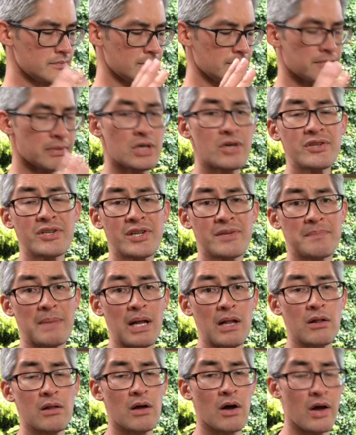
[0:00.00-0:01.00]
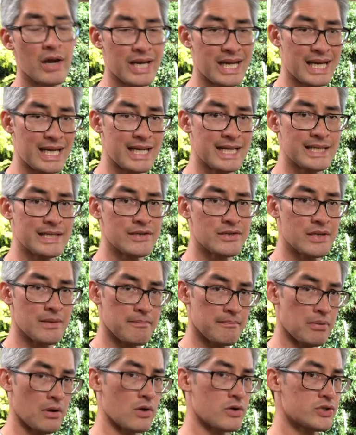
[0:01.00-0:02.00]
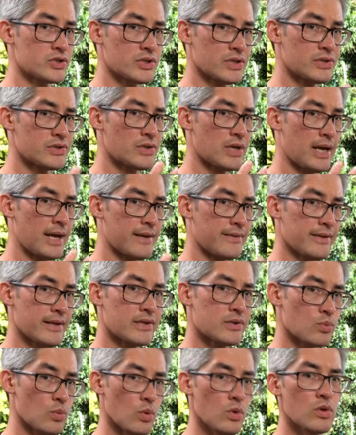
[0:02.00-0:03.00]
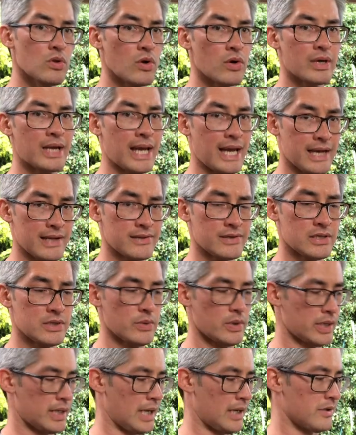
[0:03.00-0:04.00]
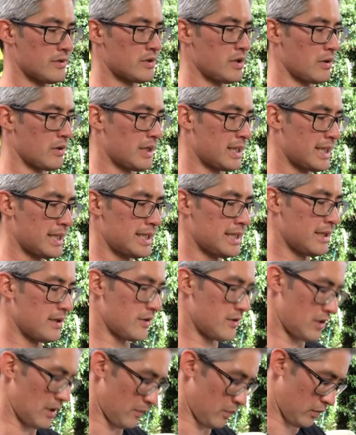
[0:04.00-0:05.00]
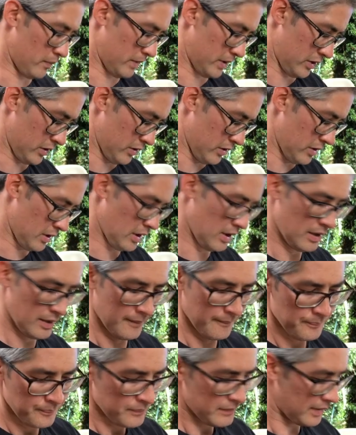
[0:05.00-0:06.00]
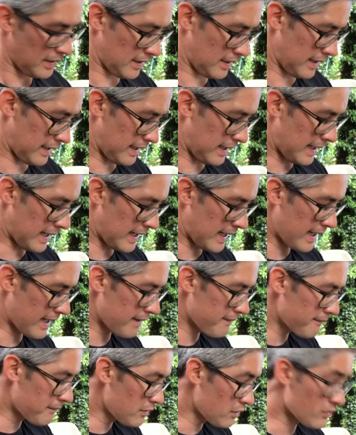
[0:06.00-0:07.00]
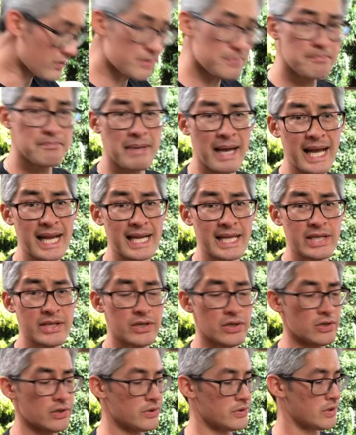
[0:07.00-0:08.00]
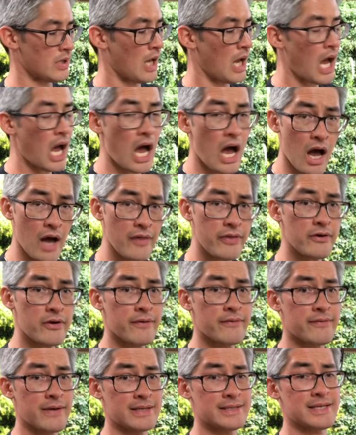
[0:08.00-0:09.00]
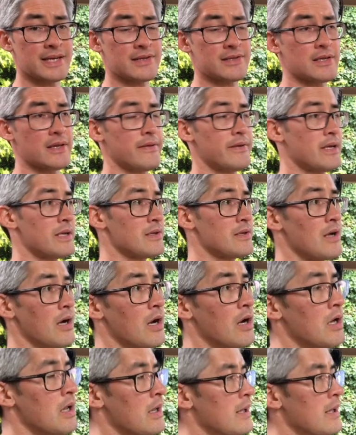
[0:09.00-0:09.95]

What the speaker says: because it's metal, I can clean this up and polish this, and this will look as new again. So cleaning this up will be good. It looks barely used. Other fantastic things are,